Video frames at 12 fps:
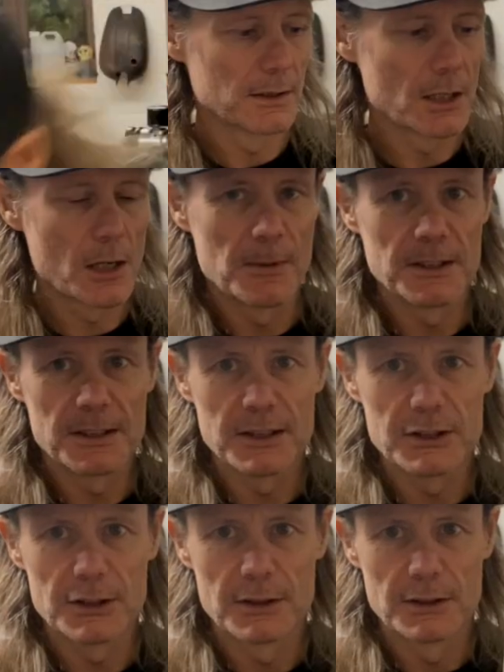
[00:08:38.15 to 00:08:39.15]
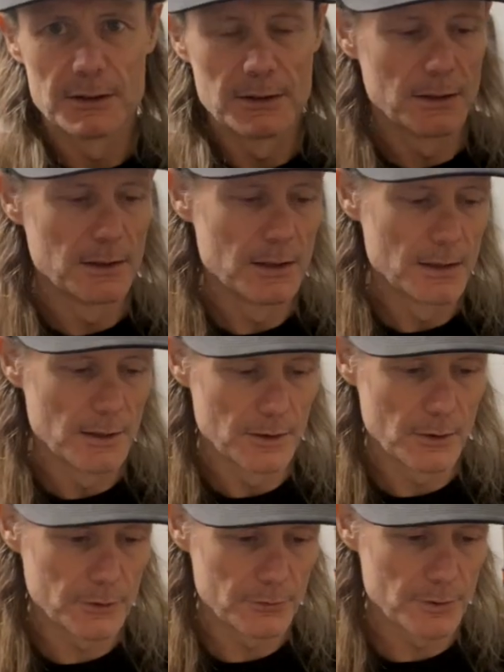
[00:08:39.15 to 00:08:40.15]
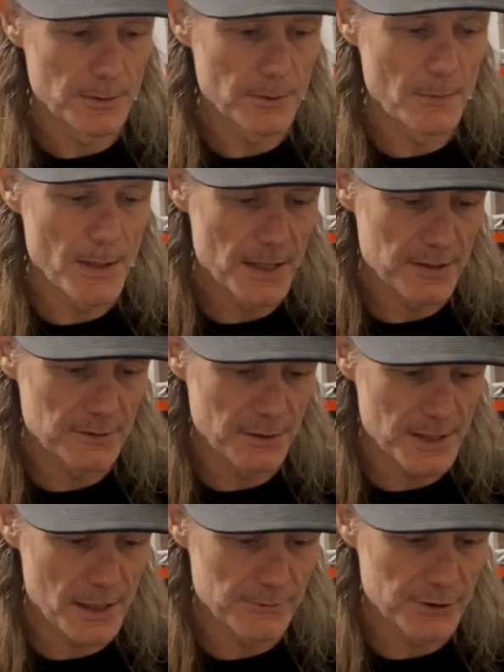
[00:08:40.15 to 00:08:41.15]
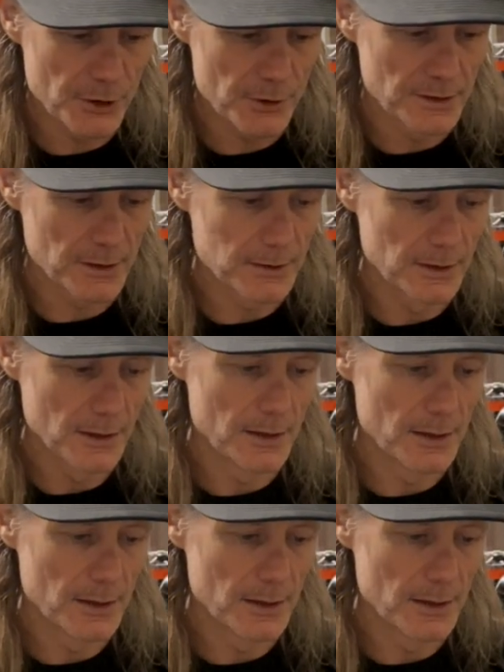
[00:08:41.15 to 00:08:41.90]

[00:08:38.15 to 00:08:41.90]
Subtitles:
Carb linkage, looks really well made. It's really heavy duty.